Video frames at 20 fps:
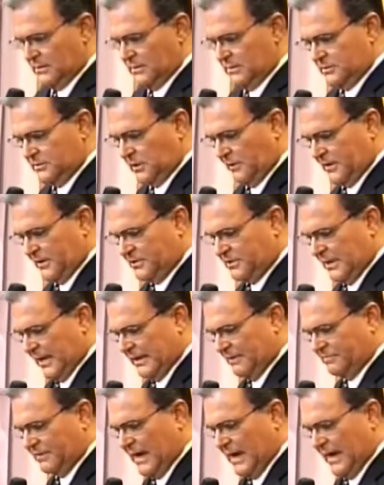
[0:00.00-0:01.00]
So the Son
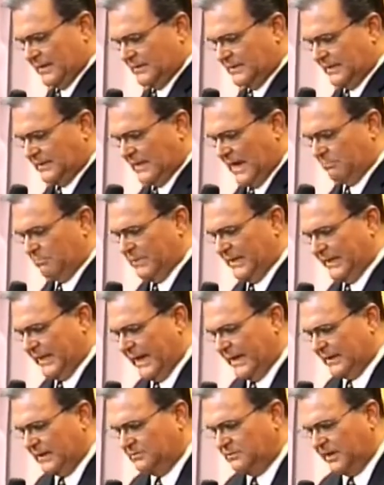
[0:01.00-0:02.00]
of God did not
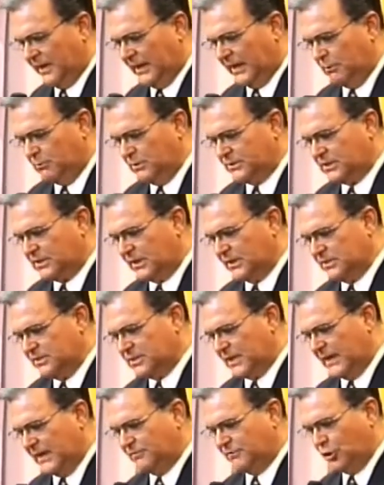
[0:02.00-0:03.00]
begin until he was
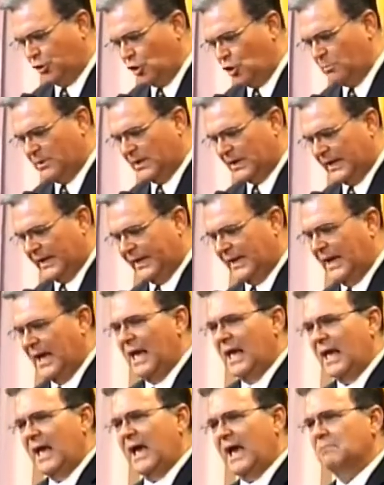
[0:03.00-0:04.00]
conceived humanly
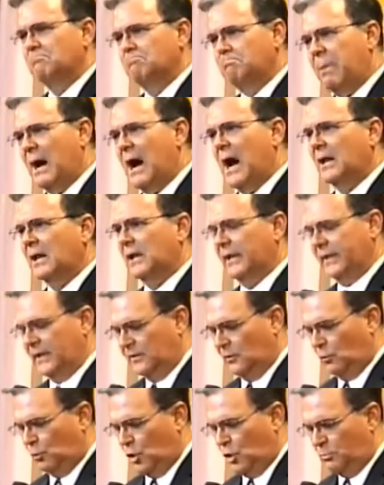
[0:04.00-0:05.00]
and bodily in
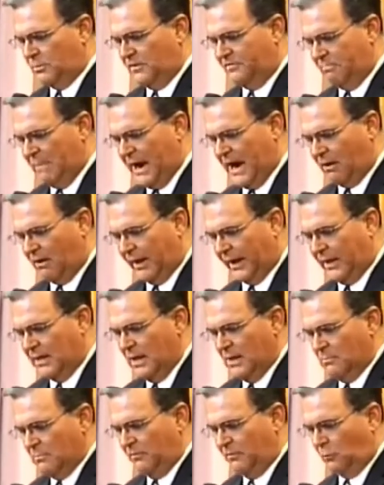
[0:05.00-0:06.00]
the womb of Mary.
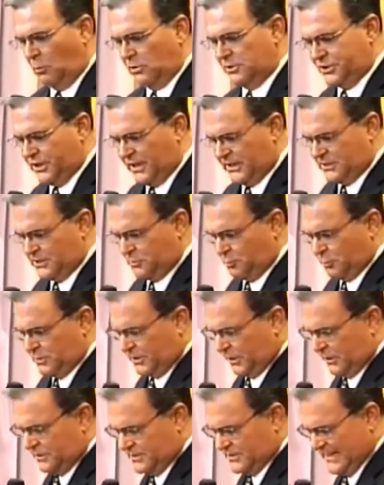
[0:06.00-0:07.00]
Before Jesus was
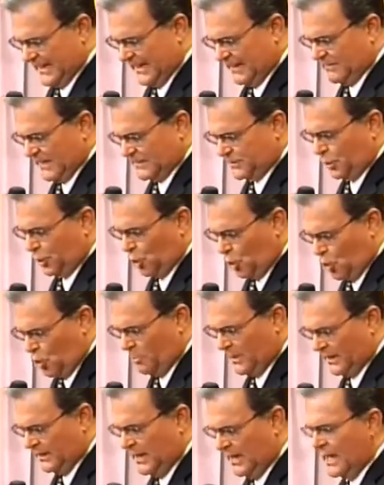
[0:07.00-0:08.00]
conceived as a
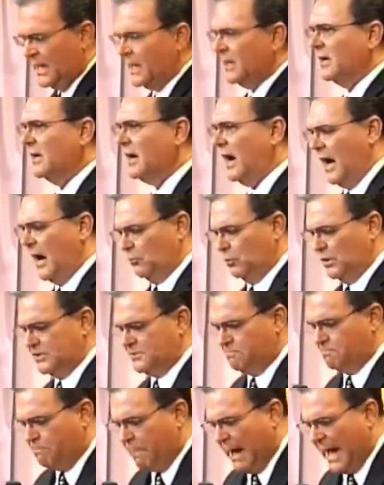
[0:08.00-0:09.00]
human, God was
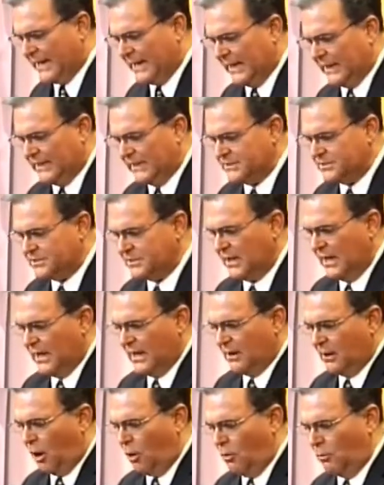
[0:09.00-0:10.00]
bodiless,
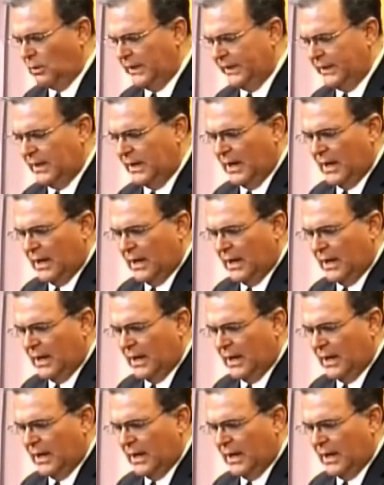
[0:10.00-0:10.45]
only,